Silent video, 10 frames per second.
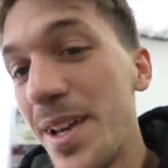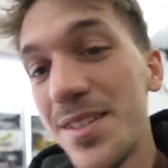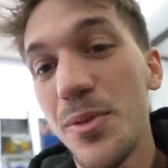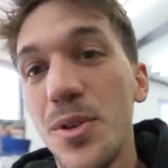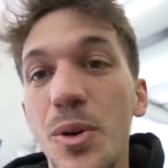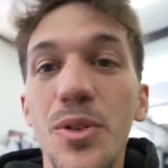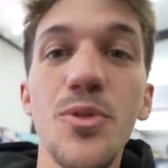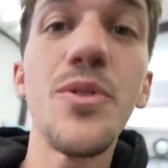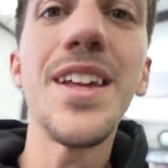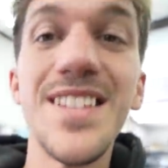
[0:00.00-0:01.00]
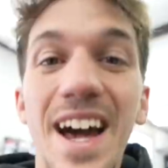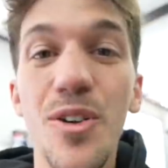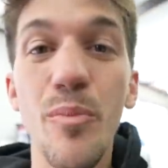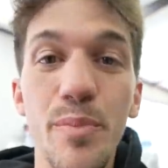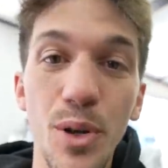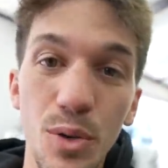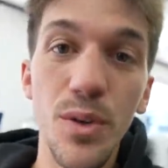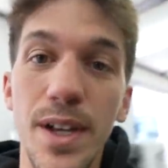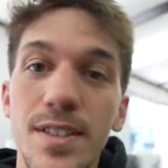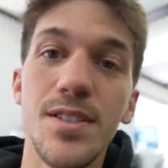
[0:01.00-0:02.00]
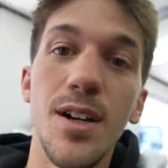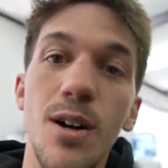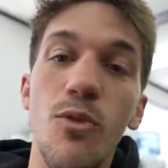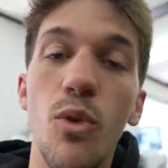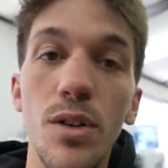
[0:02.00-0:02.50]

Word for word: basically we're going through the entire build list of